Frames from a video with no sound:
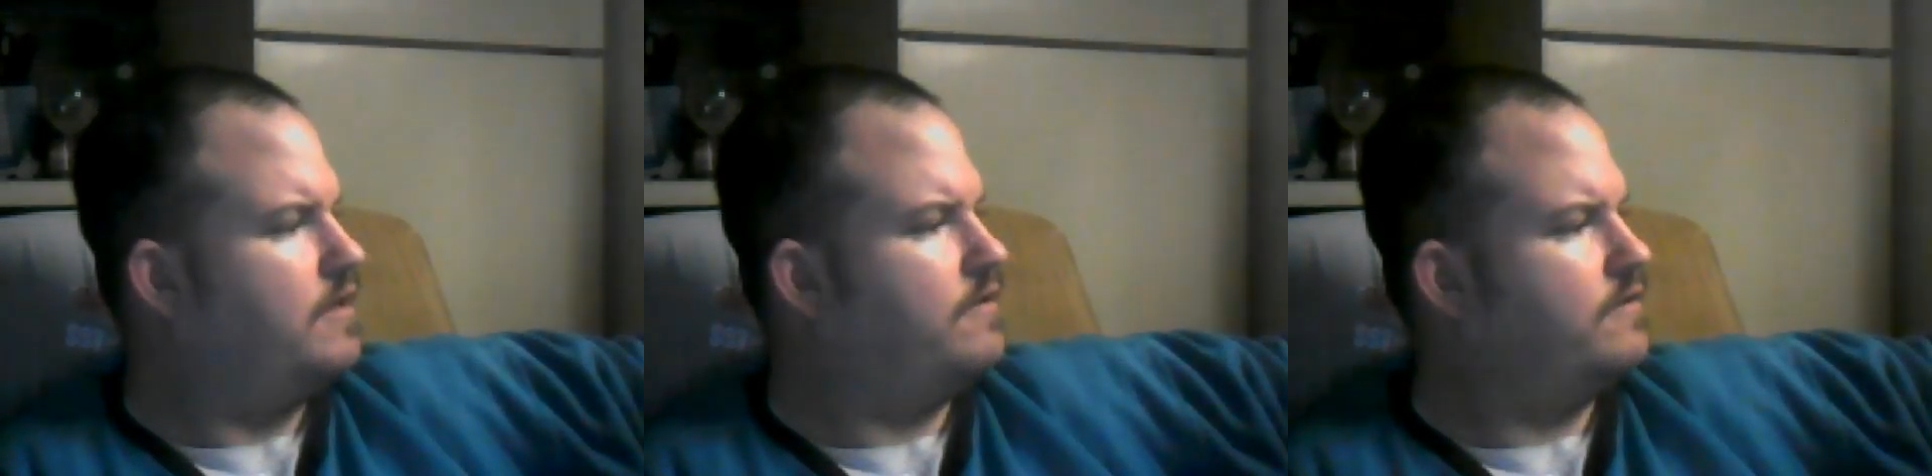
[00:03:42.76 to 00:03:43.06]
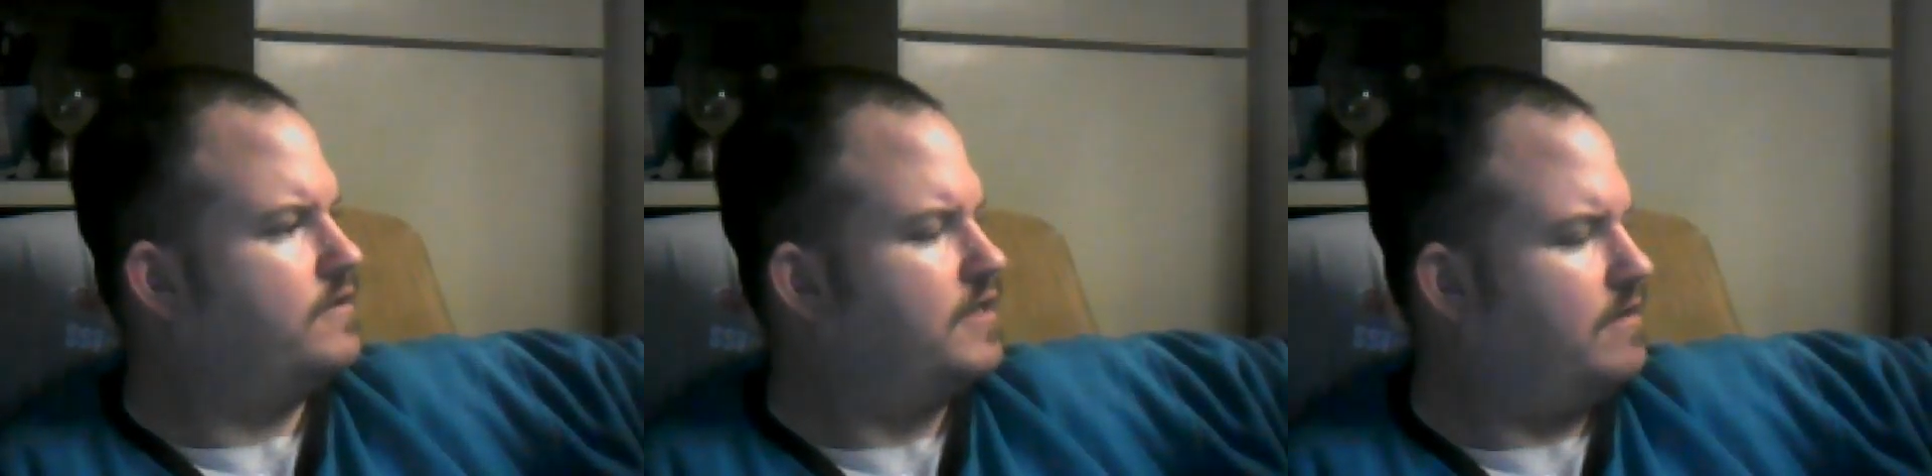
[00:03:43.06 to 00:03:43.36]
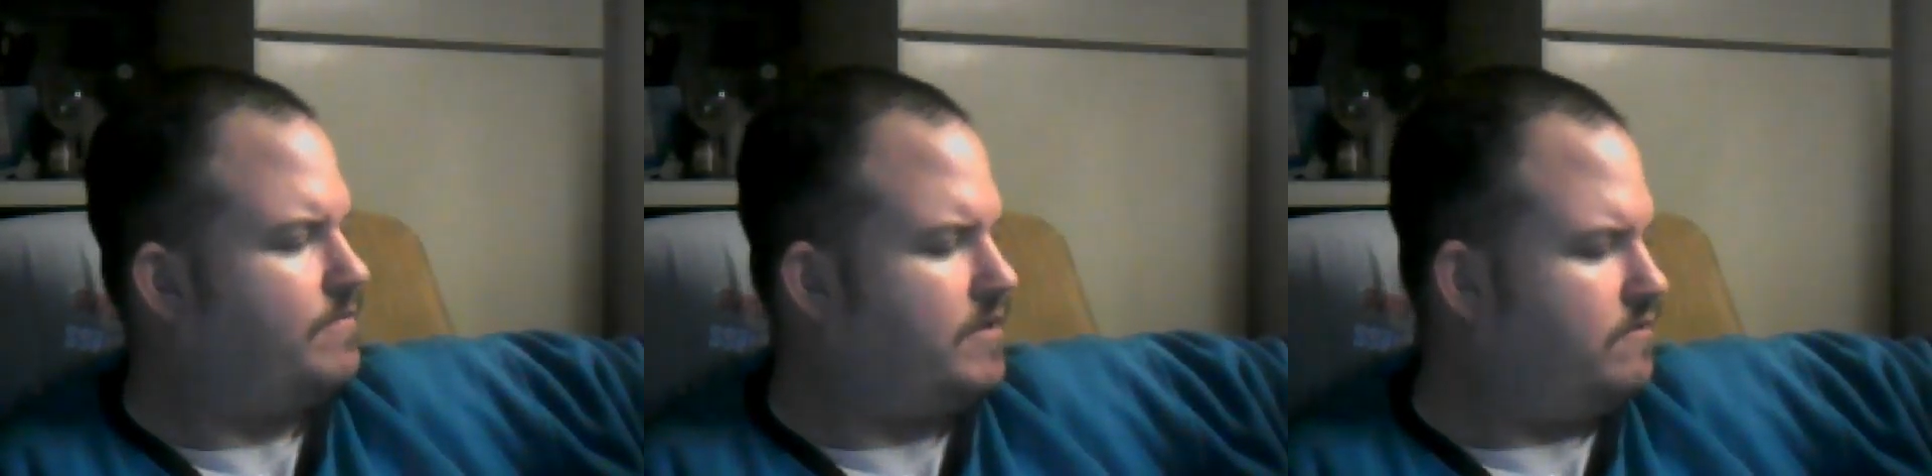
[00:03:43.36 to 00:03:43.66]
other
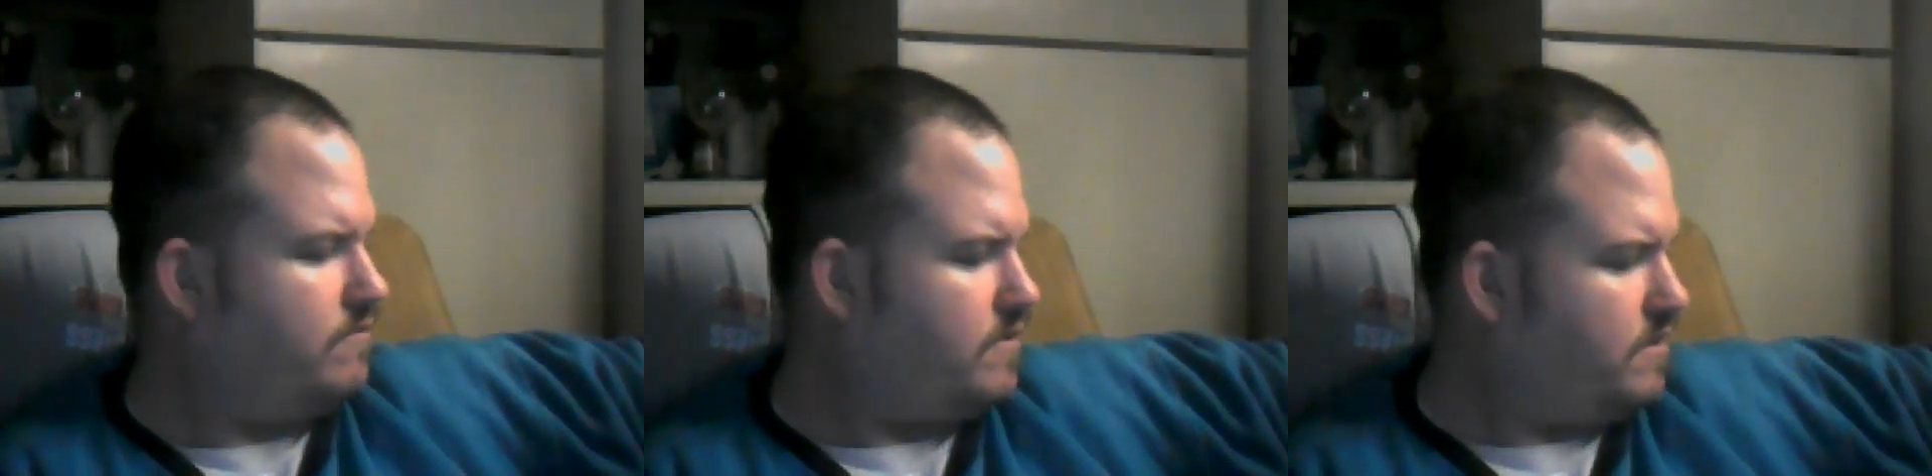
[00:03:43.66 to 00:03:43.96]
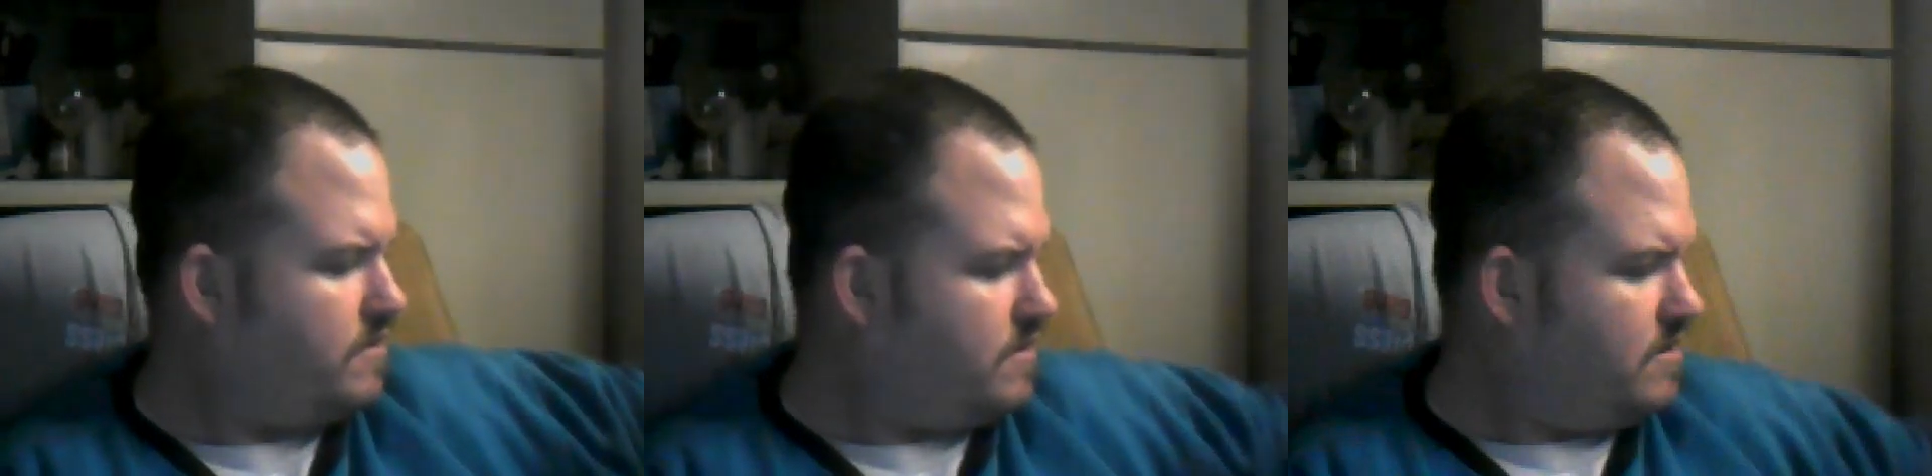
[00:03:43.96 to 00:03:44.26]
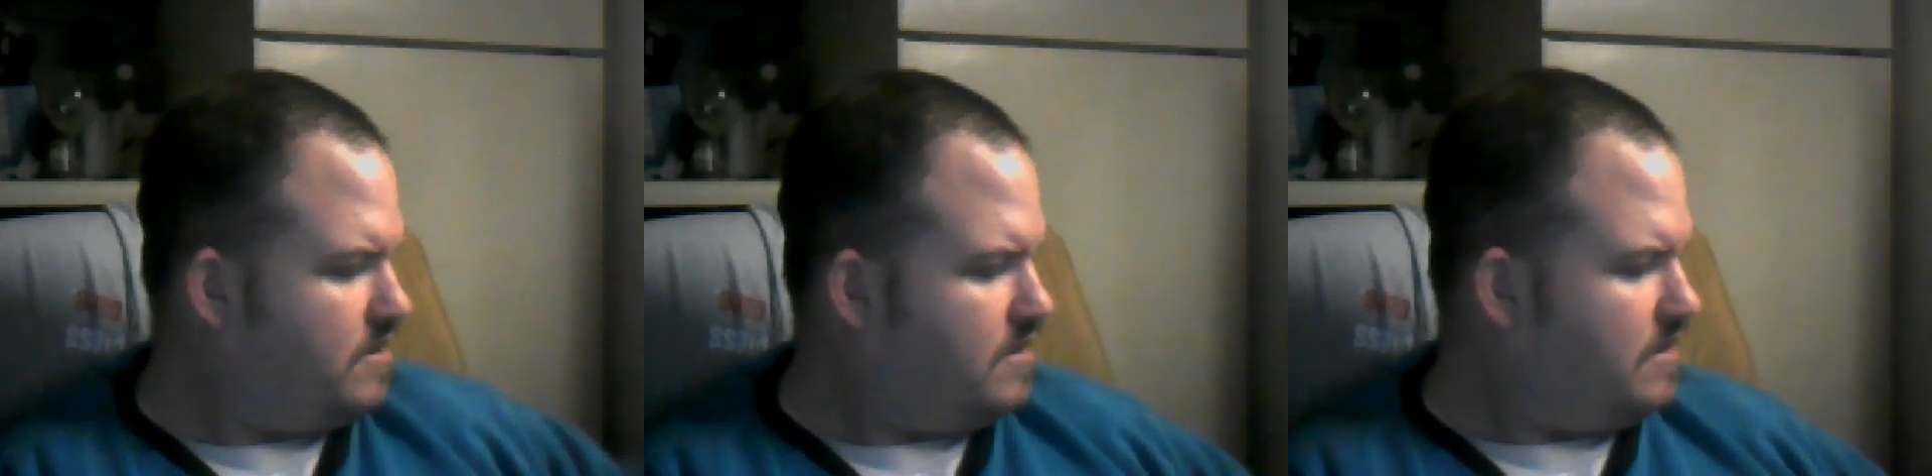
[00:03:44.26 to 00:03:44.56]
10 mils
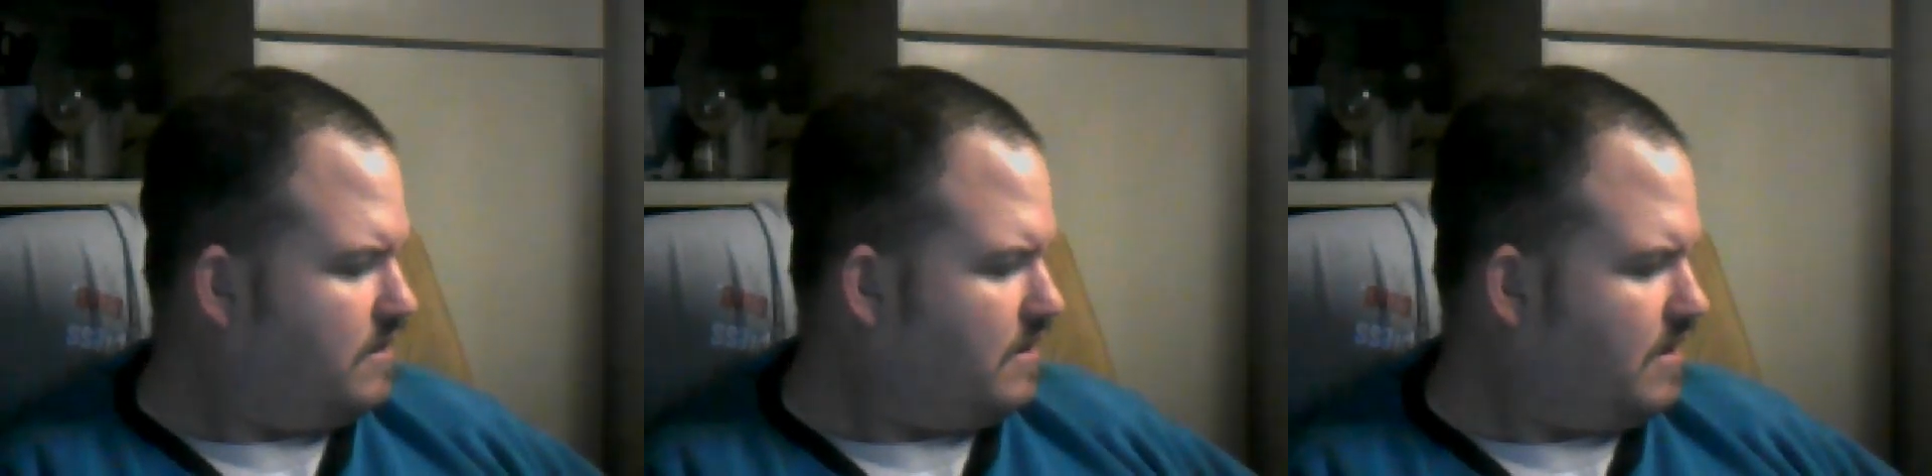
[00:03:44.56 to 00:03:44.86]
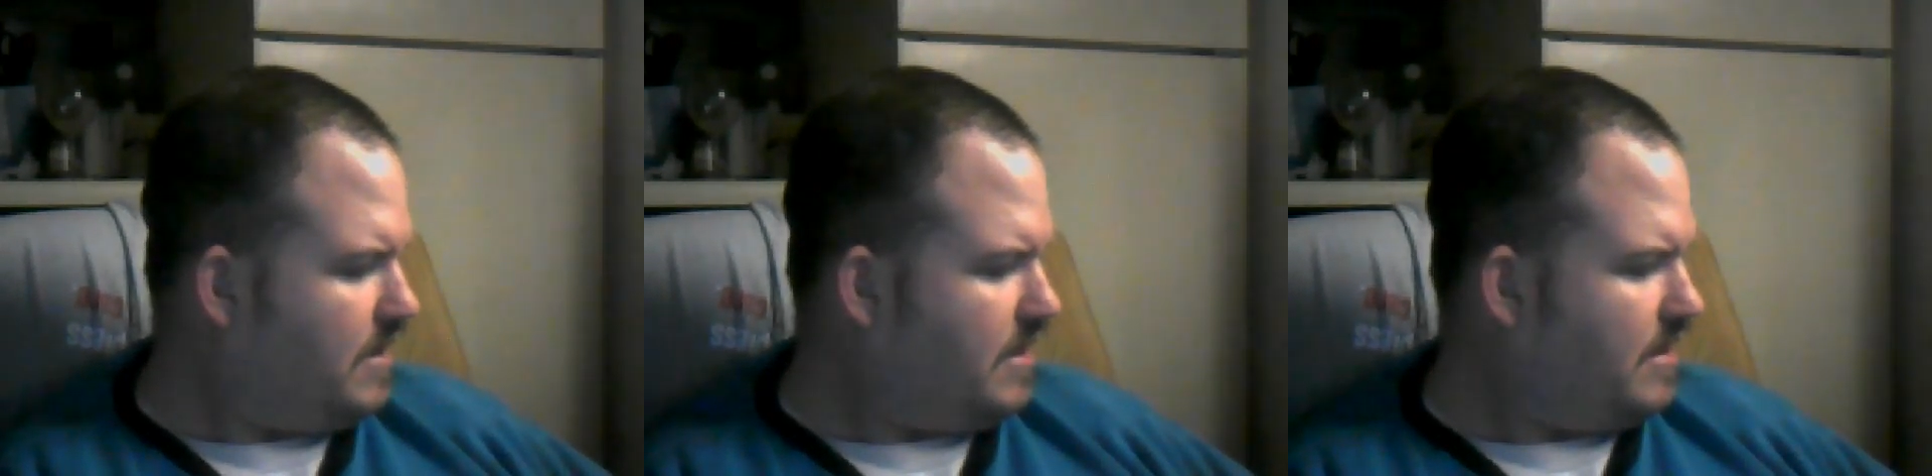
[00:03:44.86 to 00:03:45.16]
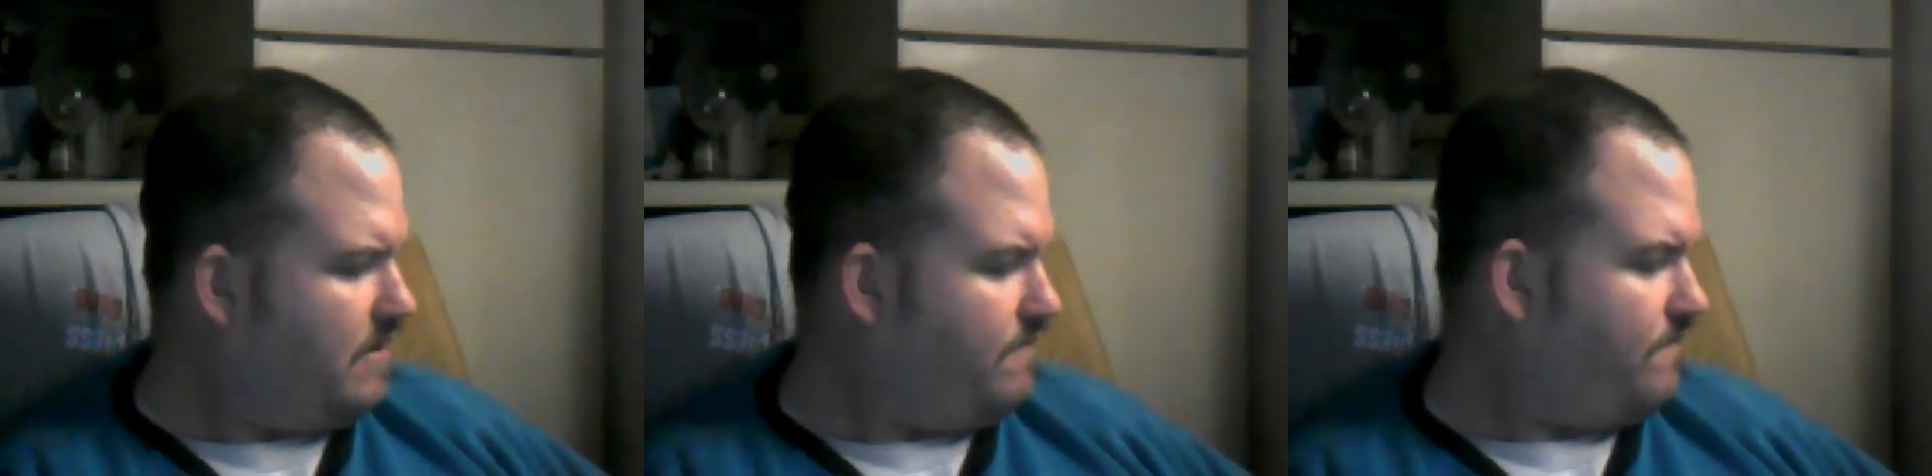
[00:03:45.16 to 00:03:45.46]
that I
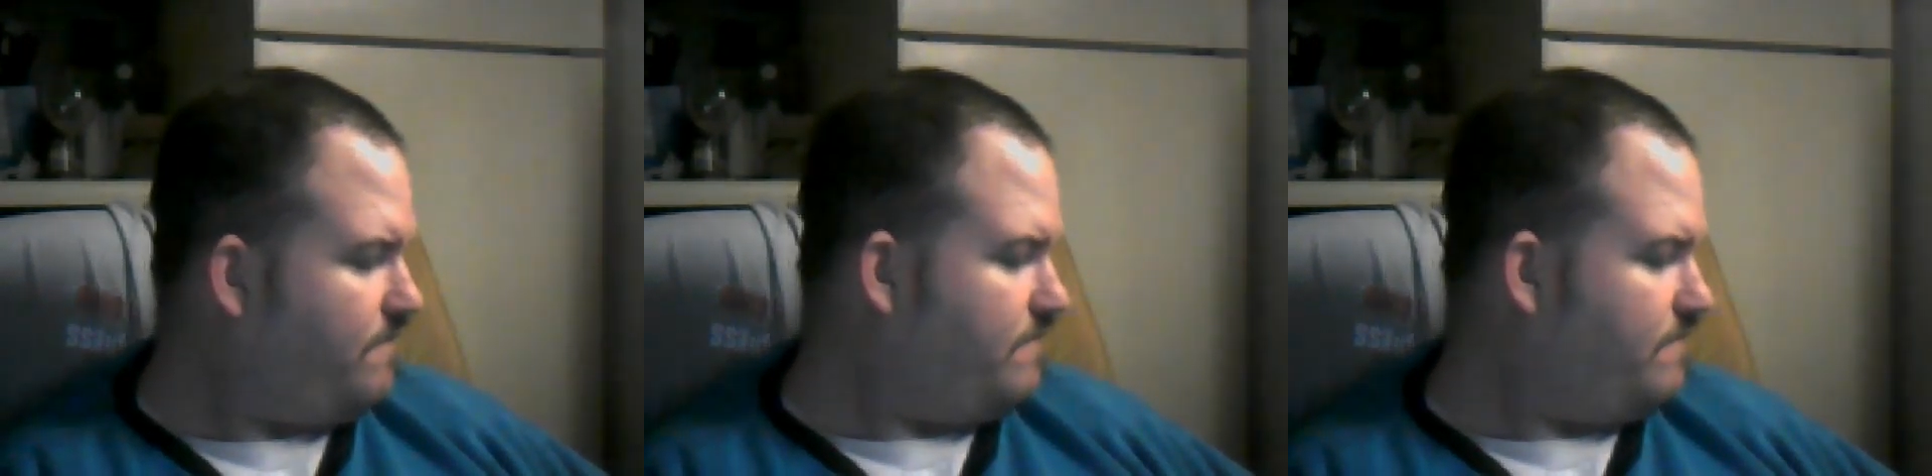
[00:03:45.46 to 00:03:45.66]
have.